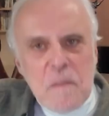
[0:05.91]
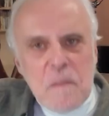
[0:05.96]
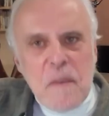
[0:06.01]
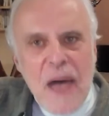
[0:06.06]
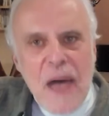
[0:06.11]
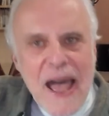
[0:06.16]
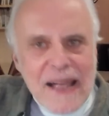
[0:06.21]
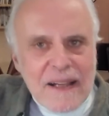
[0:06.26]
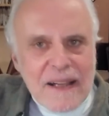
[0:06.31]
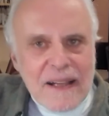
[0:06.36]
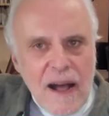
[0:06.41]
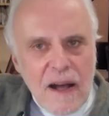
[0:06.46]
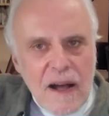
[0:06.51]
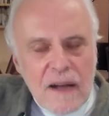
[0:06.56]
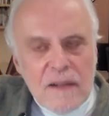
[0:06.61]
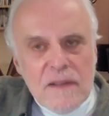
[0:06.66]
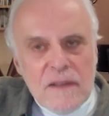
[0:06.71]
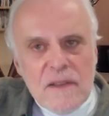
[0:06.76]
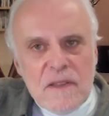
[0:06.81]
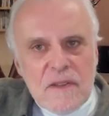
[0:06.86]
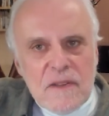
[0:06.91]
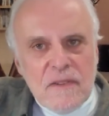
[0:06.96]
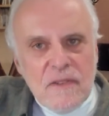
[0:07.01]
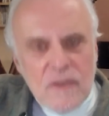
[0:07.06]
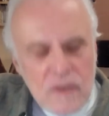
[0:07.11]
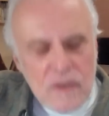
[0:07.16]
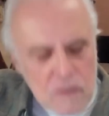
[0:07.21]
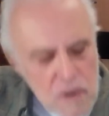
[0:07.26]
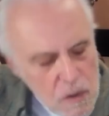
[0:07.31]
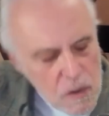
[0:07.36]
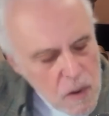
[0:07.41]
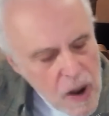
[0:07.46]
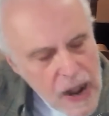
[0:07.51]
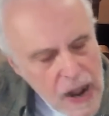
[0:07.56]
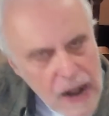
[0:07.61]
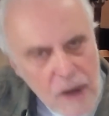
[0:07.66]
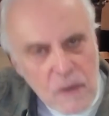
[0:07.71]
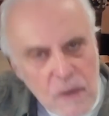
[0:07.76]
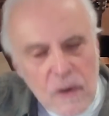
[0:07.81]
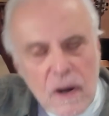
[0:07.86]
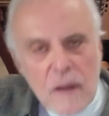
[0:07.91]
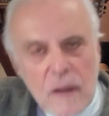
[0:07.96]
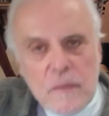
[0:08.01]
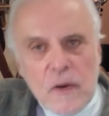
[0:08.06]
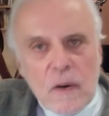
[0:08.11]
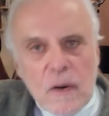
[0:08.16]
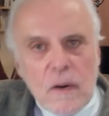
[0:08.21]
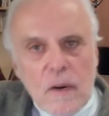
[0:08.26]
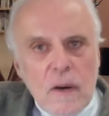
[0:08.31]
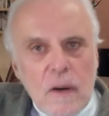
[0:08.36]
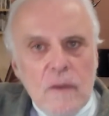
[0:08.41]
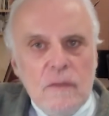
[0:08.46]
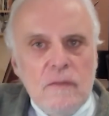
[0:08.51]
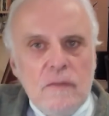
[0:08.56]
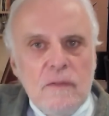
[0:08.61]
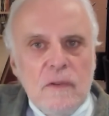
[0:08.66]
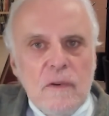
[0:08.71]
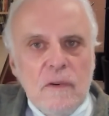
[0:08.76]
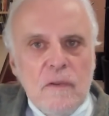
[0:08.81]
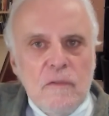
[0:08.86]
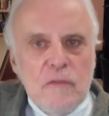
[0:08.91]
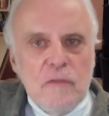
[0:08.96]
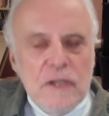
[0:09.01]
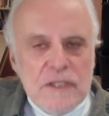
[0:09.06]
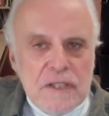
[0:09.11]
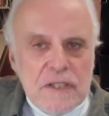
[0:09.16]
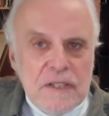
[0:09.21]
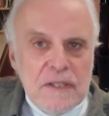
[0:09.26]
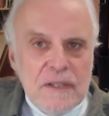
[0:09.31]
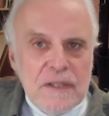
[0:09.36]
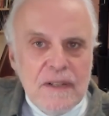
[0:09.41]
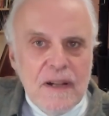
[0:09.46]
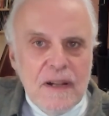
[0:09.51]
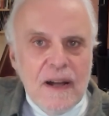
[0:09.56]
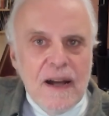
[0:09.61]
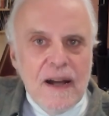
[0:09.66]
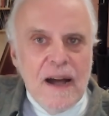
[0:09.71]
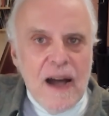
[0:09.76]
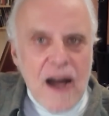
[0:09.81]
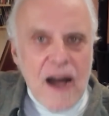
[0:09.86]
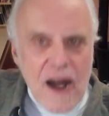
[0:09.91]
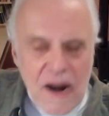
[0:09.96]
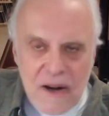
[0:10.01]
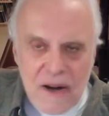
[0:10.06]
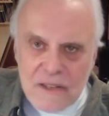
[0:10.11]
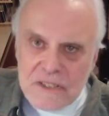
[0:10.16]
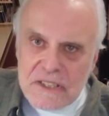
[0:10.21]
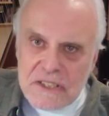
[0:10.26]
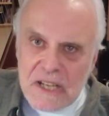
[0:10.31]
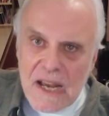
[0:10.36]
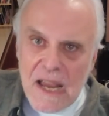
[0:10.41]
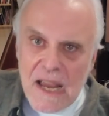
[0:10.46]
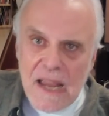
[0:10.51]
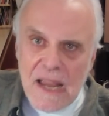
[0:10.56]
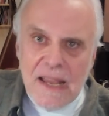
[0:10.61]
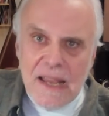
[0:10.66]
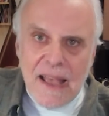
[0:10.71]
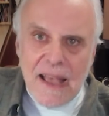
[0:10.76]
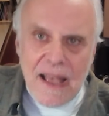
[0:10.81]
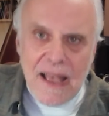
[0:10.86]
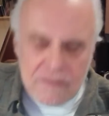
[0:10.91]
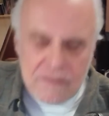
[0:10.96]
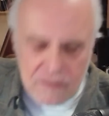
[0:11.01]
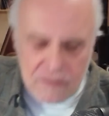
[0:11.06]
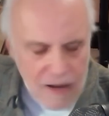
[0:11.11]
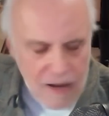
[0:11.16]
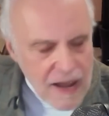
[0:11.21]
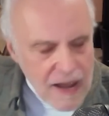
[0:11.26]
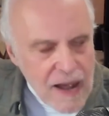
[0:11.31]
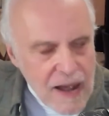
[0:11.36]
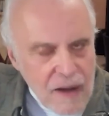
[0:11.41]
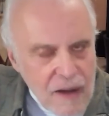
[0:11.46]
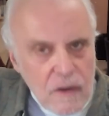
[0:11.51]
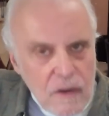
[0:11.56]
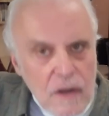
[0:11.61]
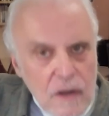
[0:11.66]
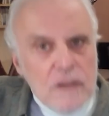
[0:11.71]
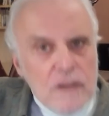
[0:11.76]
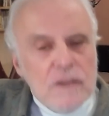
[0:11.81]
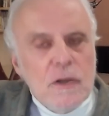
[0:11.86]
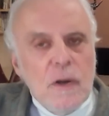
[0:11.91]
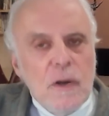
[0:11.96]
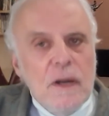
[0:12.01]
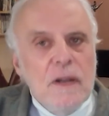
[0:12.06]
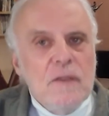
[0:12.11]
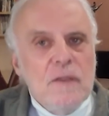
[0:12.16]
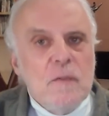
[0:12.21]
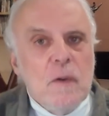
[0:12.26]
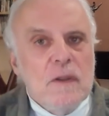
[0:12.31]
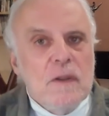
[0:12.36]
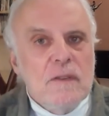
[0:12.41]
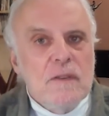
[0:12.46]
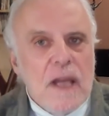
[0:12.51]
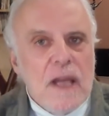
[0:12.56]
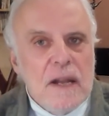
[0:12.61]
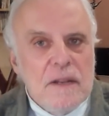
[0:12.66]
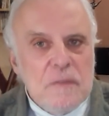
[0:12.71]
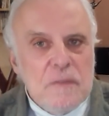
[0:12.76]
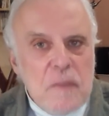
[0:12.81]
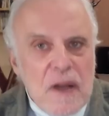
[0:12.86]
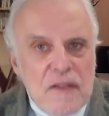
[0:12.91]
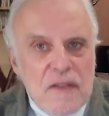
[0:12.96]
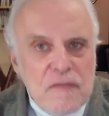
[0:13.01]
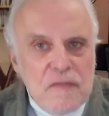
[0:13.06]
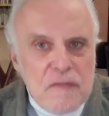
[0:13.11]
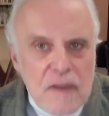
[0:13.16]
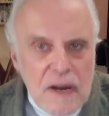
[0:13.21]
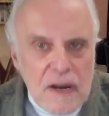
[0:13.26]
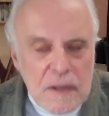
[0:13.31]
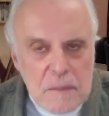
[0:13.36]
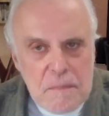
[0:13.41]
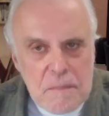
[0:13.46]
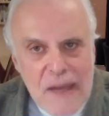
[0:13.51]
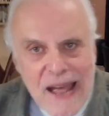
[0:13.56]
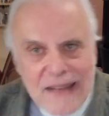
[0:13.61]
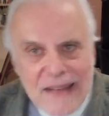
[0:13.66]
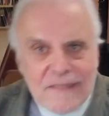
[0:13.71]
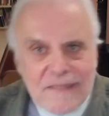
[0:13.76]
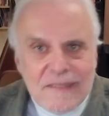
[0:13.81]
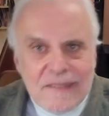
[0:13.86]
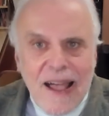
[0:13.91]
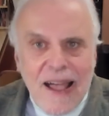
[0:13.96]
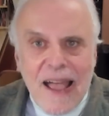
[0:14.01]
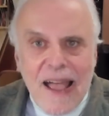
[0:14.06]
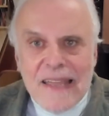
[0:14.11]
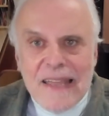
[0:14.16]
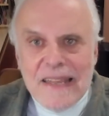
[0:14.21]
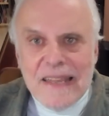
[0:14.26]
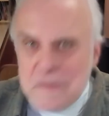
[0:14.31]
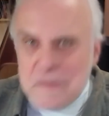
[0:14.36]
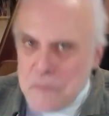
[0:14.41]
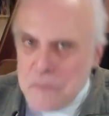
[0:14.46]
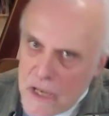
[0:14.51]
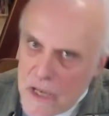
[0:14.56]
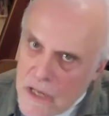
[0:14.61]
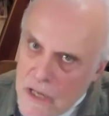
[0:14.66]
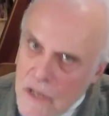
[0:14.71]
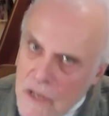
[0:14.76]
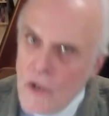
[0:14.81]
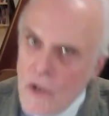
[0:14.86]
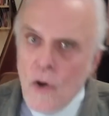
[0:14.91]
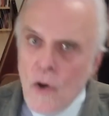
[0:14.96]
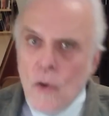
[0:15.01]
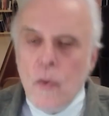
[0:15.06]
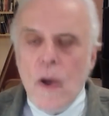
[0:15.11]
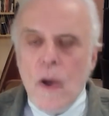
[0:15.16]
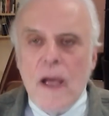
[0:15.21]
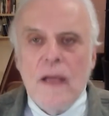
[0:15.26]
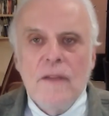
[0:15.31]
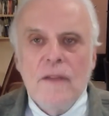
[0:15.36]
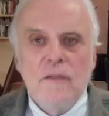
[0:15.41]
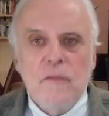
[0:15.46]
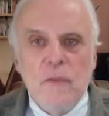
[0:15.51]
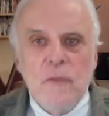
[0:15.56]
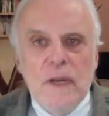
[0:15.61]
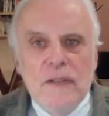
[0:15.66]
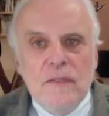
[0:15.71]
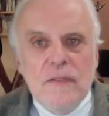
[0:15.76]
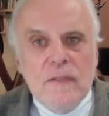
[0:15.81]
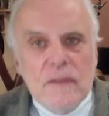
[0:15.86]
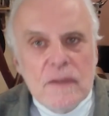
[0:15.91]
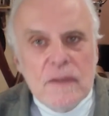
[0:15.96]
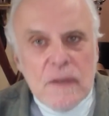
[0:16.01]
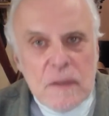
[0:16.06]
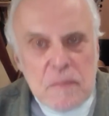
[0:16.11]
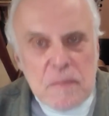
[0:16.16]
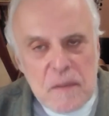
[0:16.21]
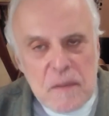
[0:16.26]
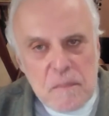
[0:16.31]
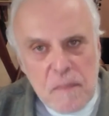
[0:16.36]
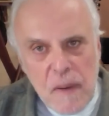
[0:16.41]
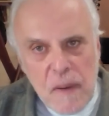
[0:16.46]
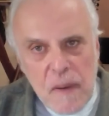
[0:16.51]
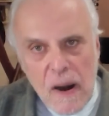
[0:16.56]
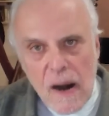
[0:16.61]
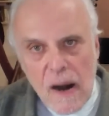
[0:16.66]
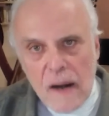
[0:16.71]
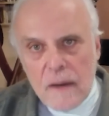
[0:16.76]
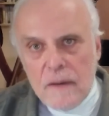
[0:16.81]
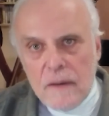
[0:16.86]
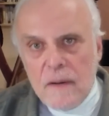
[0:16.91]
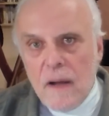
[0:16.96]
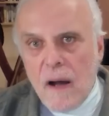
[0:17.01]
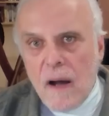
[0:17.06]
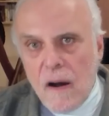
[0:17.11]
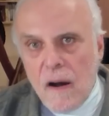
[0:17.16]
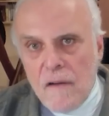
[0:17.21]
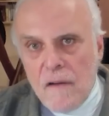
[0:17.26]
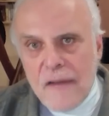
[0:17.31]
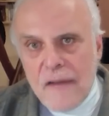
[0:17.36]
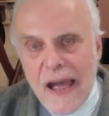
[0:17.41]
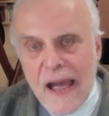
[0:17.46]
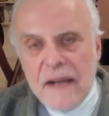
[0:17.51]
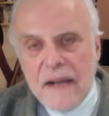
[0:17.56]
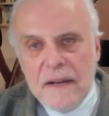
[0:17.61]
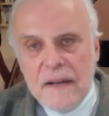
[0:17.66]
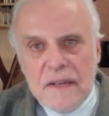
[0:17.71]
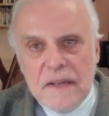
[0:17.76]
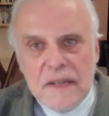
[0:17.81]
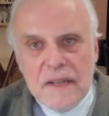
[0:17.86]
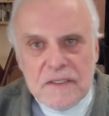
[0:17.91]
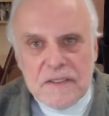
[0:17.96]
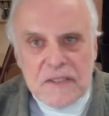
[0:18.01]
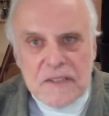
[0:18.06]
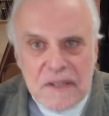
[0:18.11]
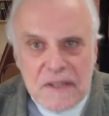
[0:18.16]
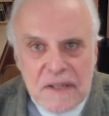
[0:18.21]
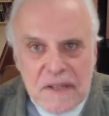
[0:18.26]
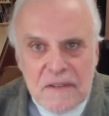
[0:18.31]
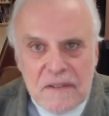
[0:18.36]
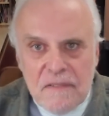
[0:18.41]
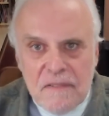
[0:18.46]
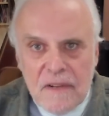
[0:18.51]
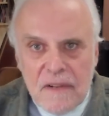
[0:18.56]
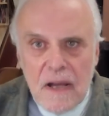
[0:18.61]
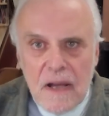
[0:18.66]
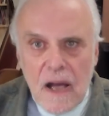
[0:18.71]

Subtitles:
back on the Zero Hour. I'm your host, Richard RJ Eskow. Joining us once again is my friend Matt Taibbi, who has recently been part of an initiative